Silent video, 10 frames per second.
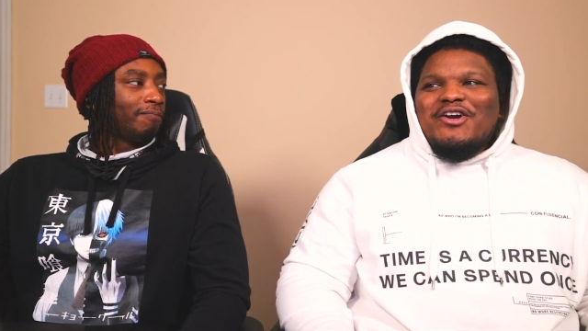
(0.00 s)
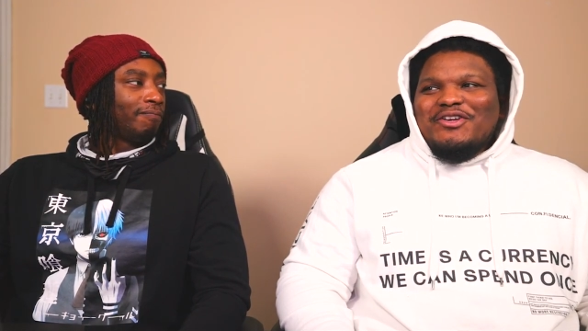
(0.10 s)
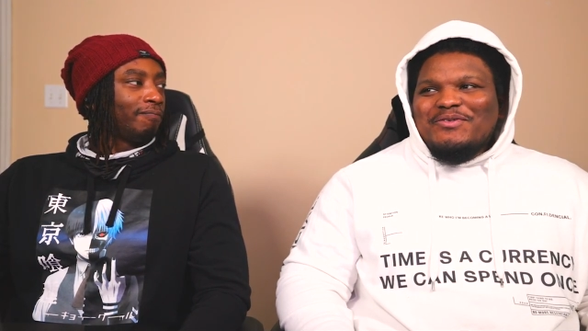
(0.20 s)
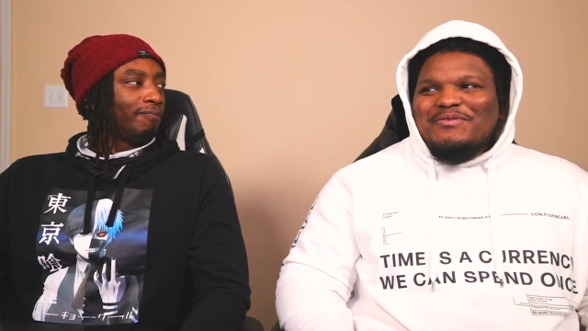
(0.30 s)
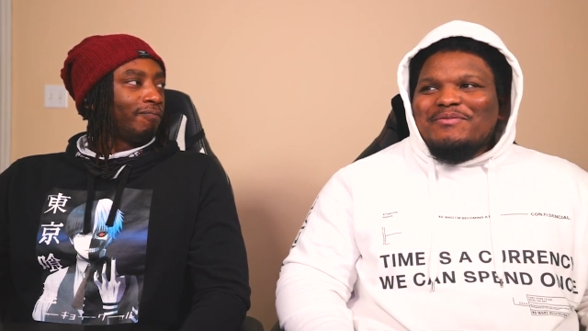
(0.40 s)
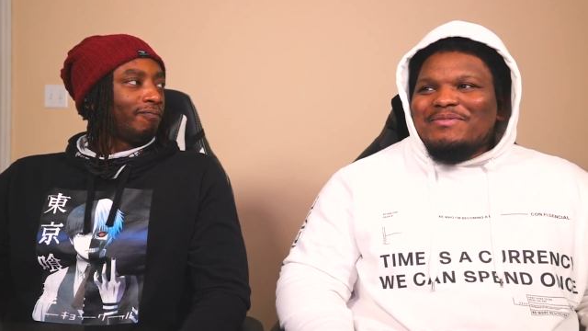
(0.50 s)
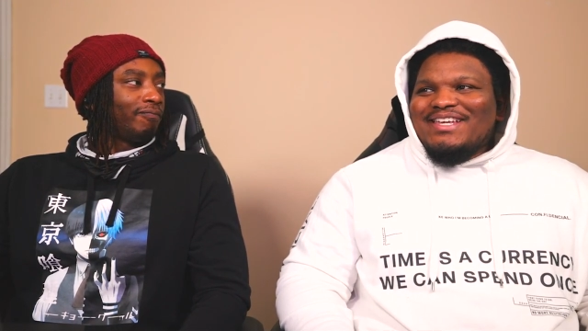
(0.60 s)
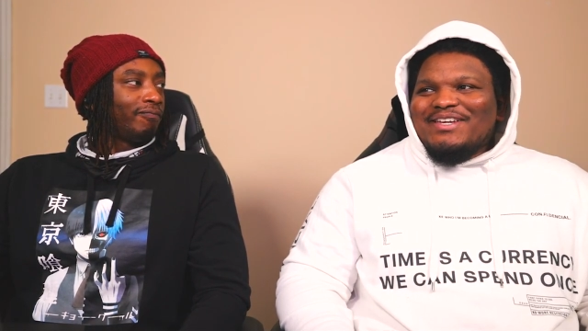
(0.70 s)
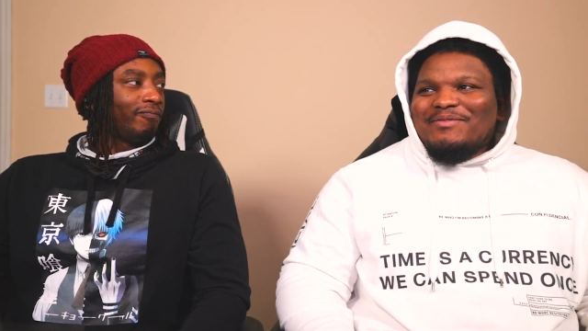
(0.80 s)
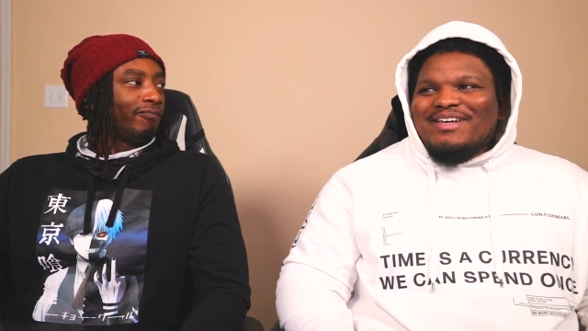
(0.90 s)
Speaker 1: arguing with
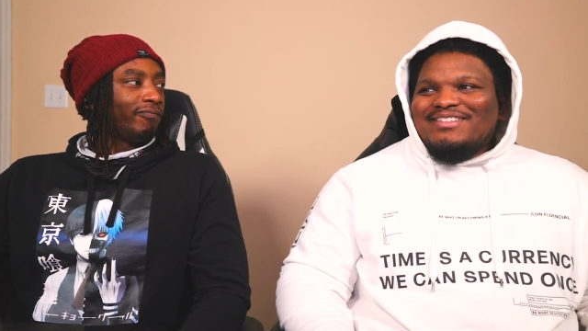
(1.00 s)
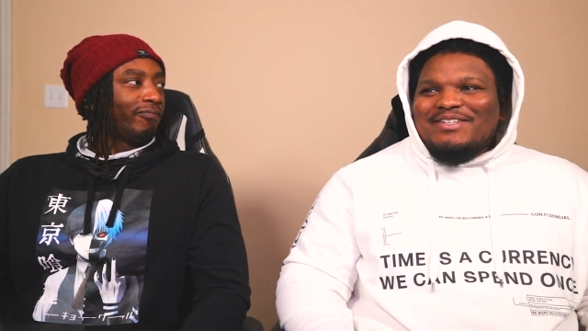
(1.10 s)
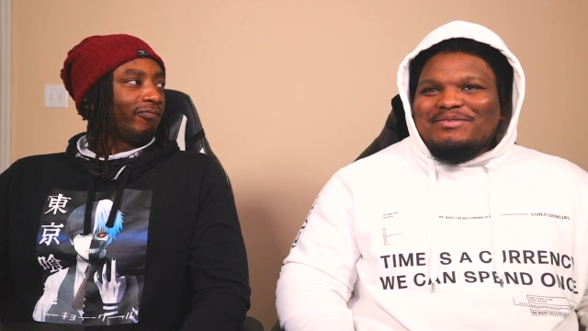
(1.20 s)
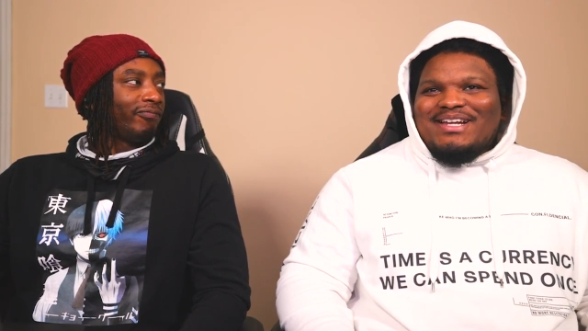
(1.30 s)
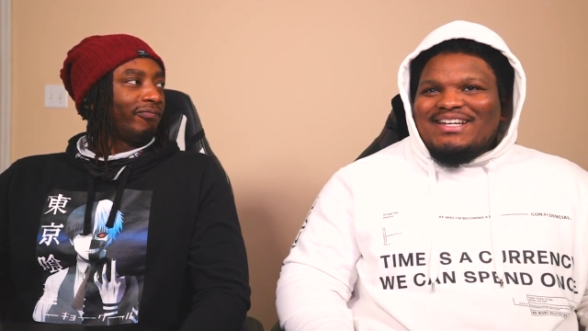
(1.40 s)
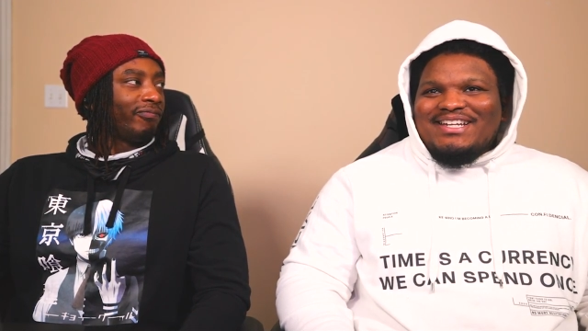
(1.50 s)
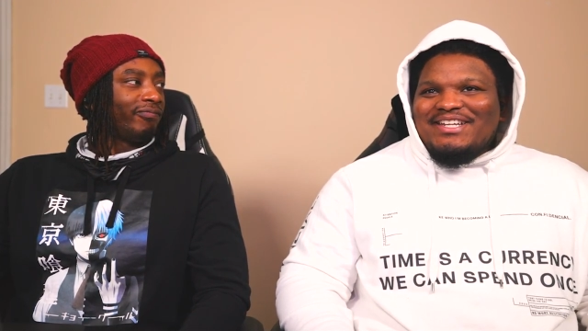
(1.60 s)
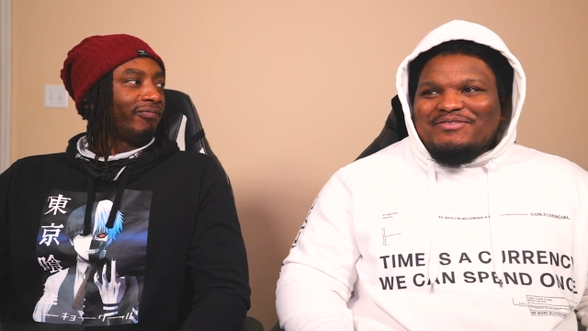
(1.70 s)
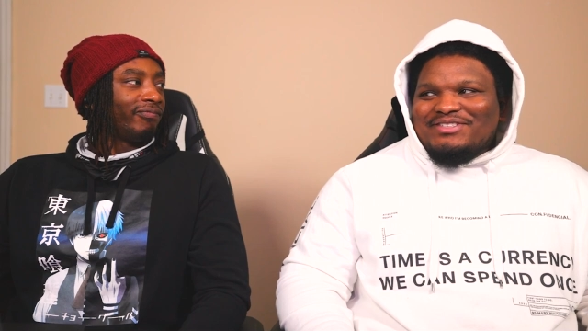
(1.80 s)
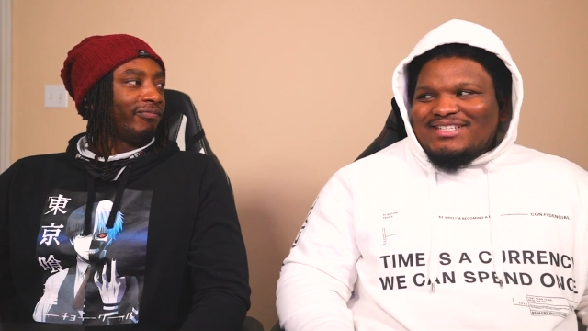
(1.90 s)
me about something I
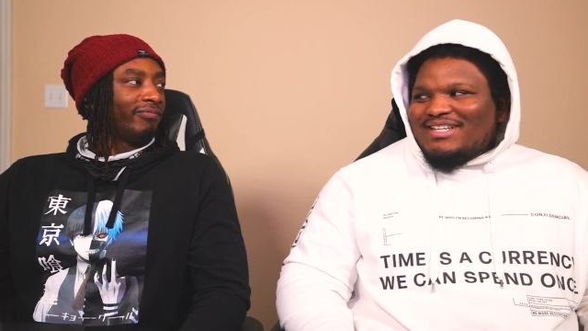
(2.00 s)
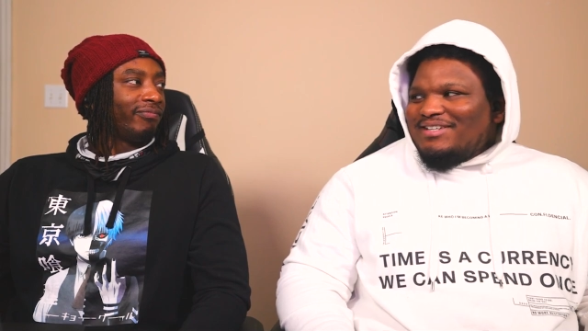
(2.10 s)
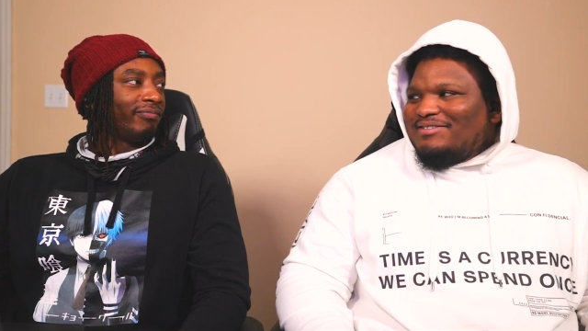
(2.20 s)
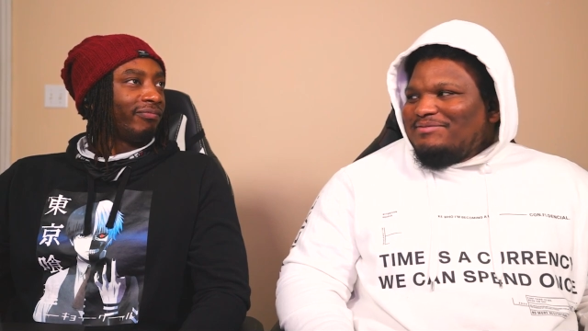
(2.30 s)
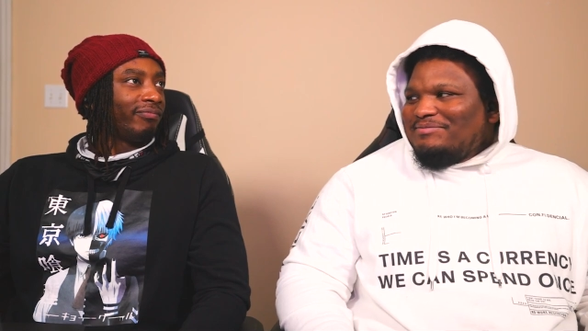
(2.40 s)
didn't even say.